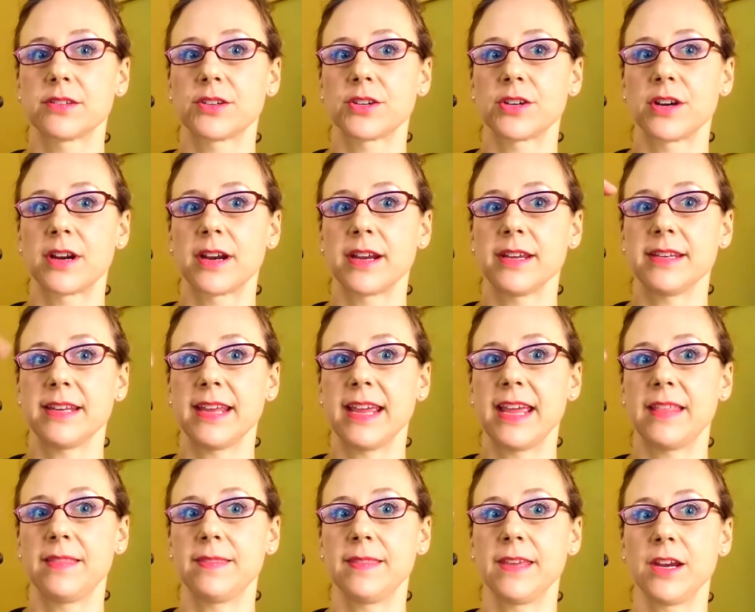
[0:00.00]
All right,
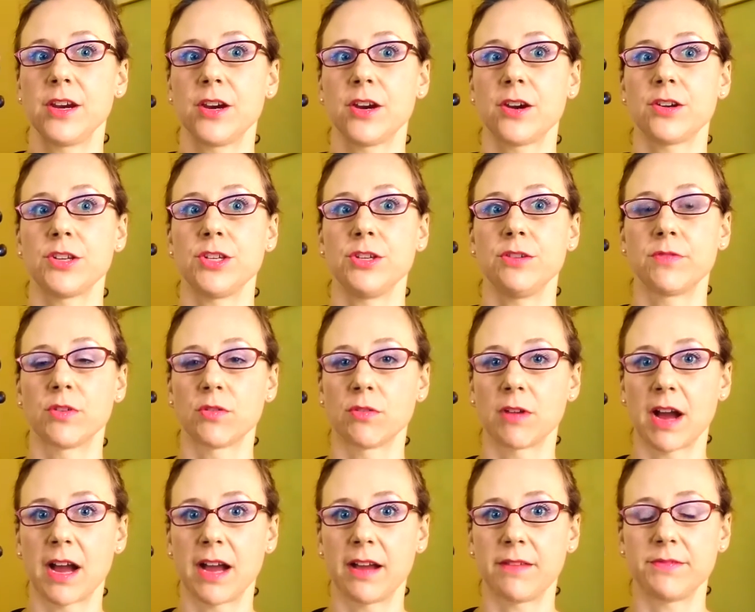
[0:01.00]
and there you've
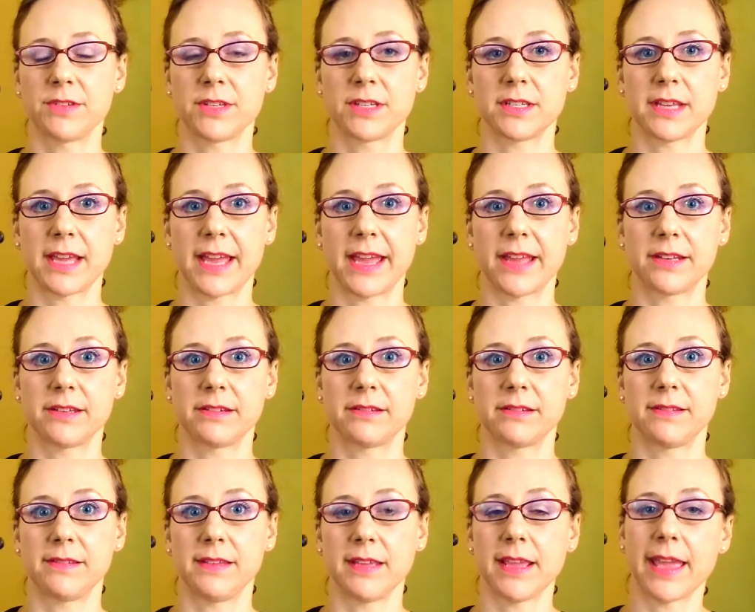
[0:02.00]
arrived at
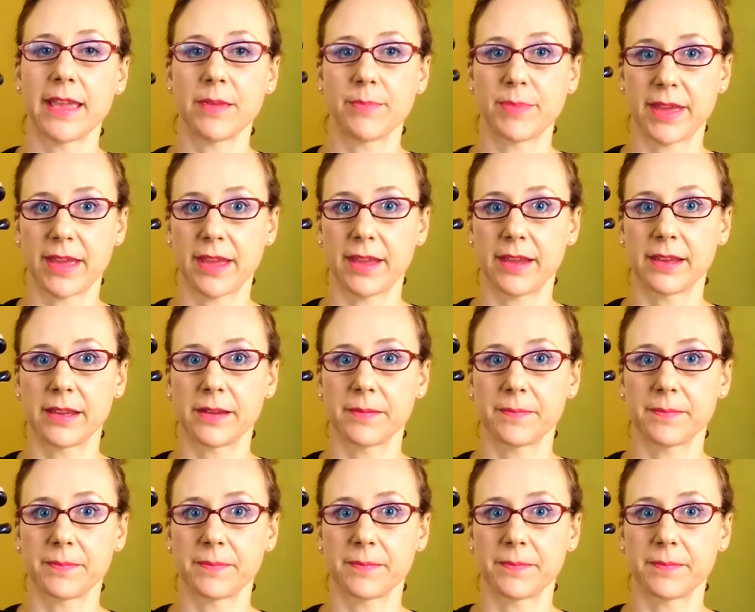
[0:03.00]
the A peg.